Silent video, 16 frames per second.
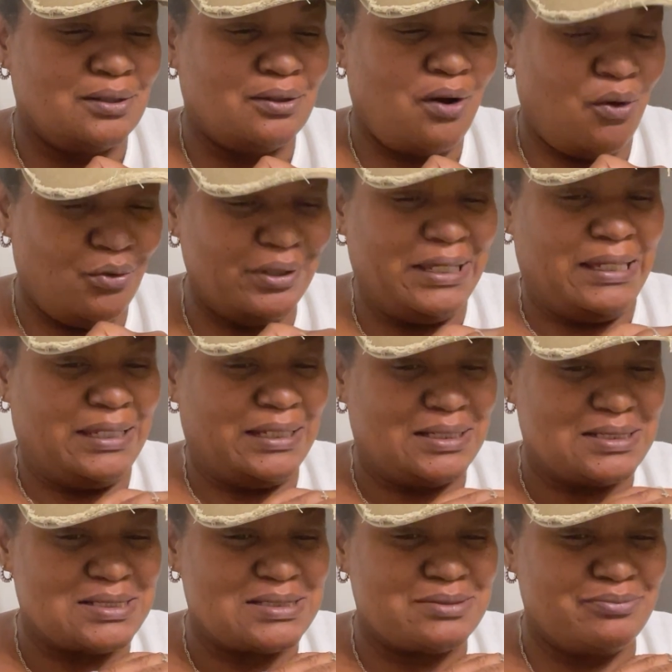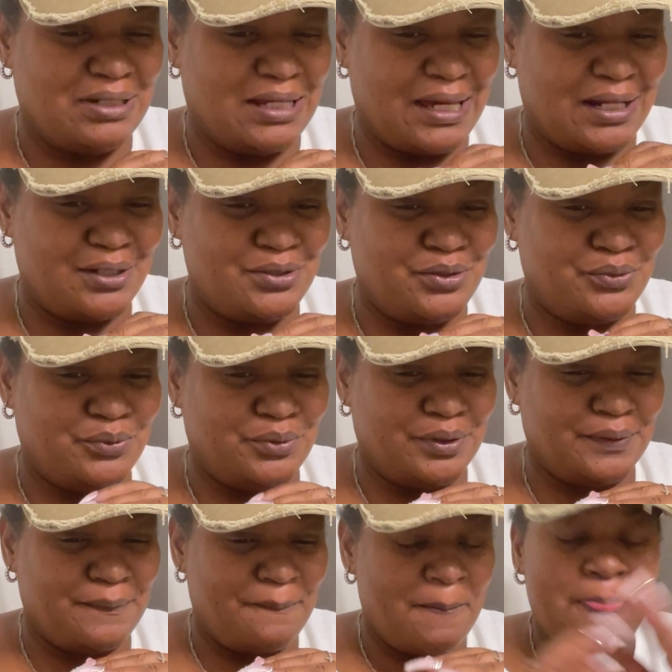Oh yes, we gotta do it.
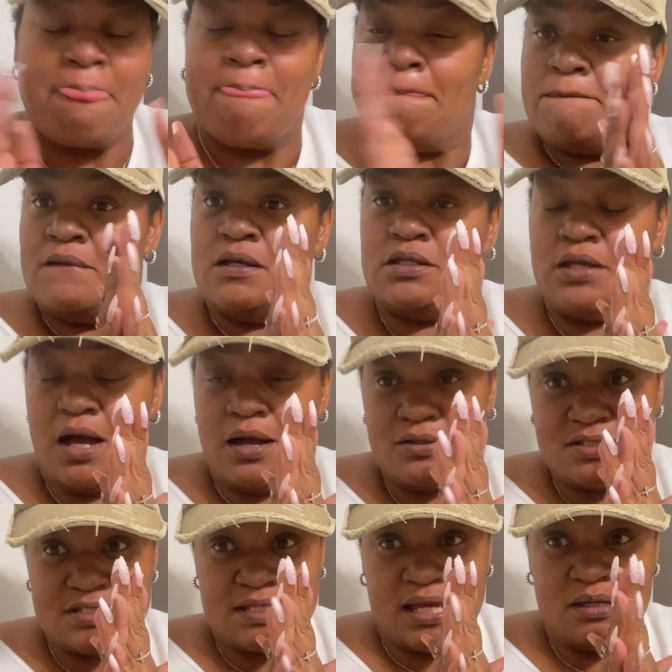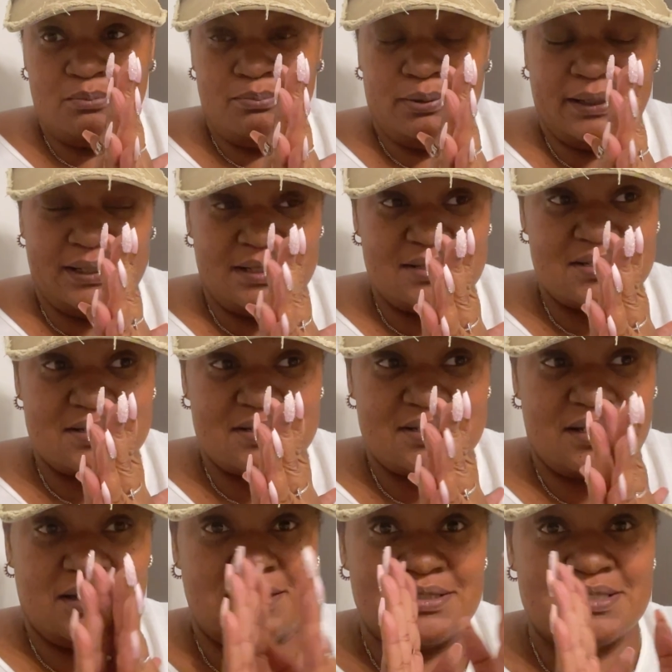Y'all stay blessed
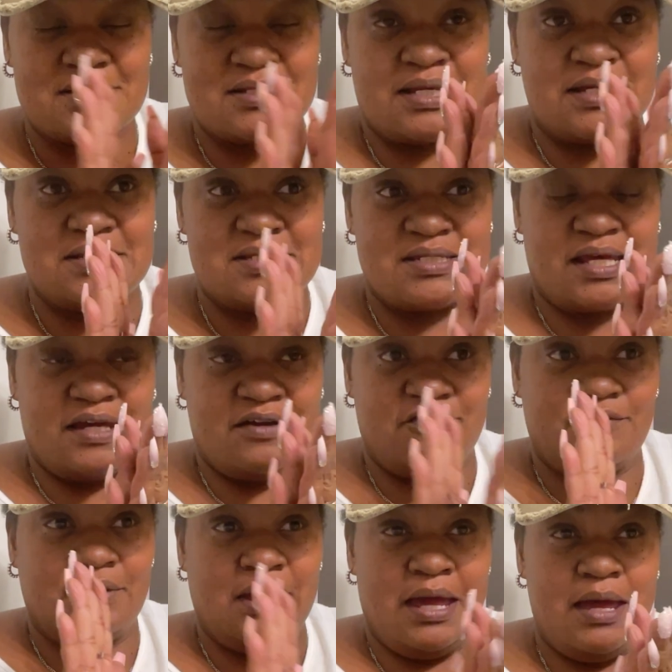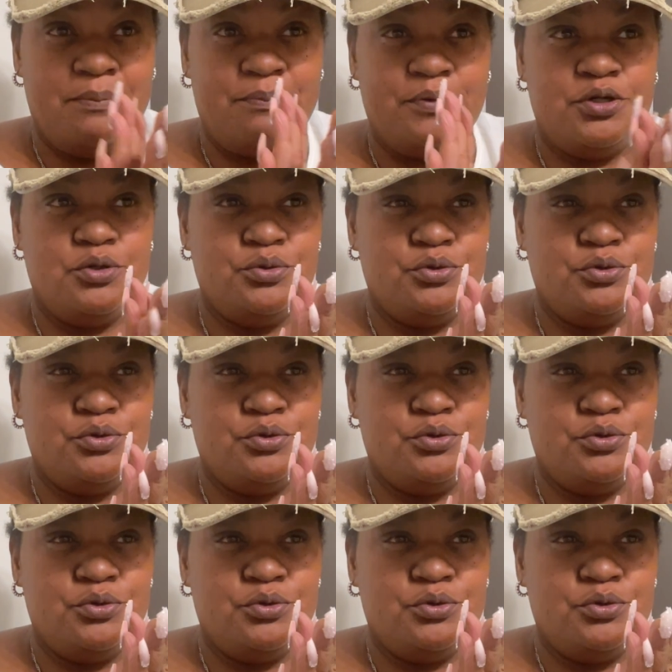and stay safe and happy new